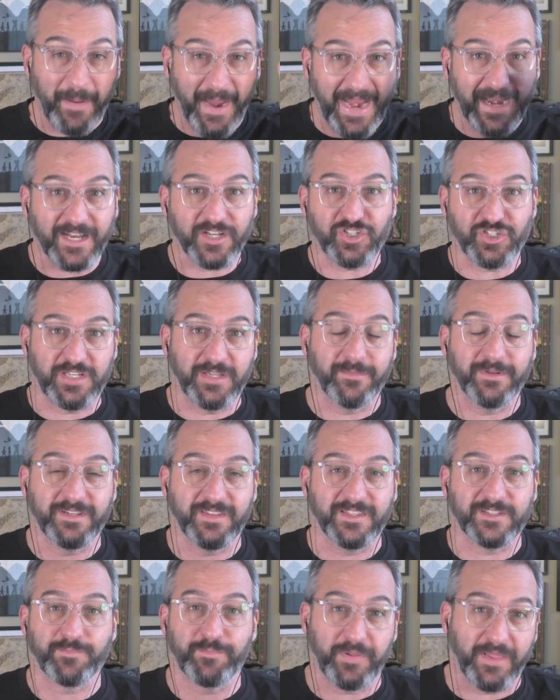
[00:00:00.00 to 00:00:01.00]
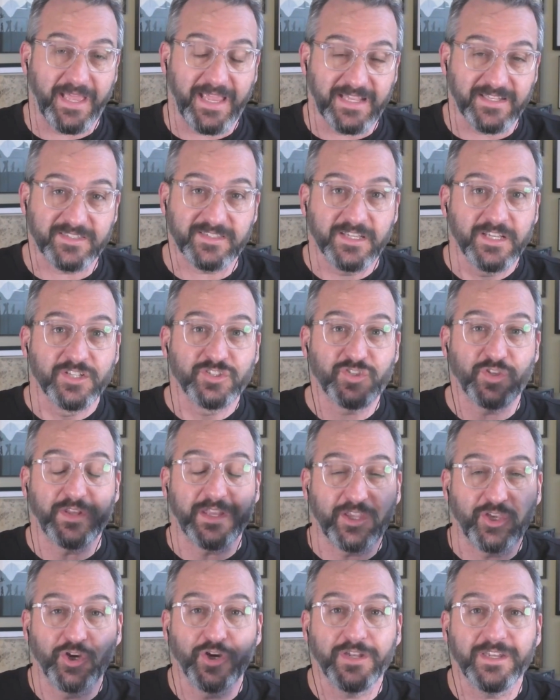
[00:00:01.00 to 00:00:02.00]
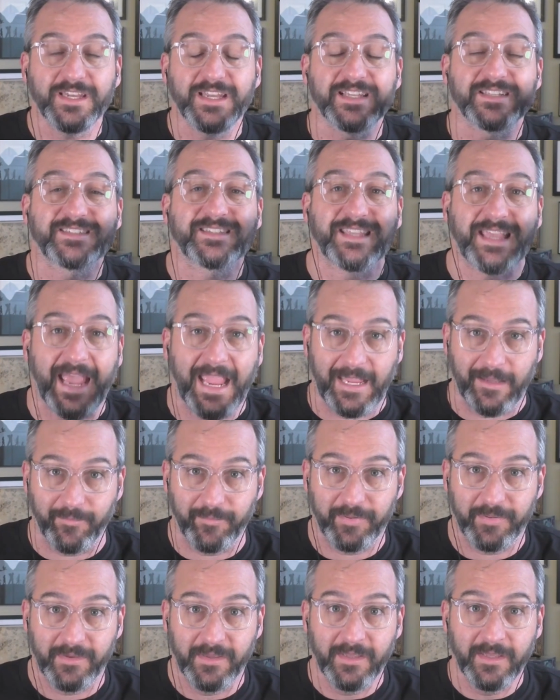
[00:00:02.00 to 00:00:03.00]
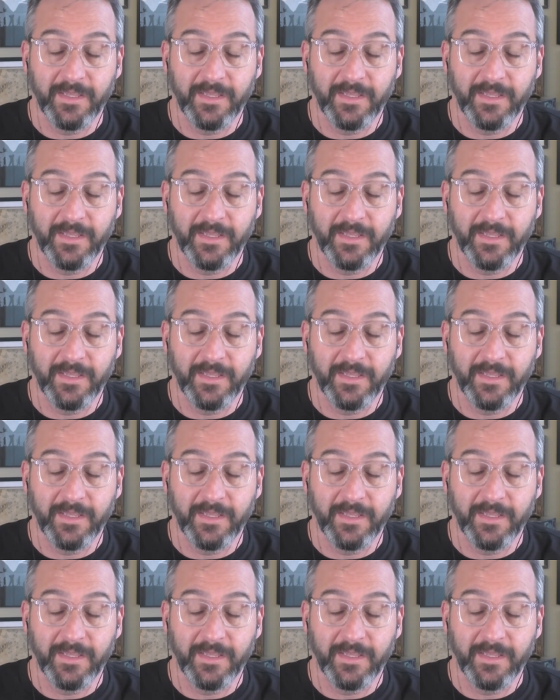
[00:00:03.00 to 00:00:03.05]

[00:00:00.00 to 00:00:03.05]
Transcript: banished him into this place so that he couldn't escape.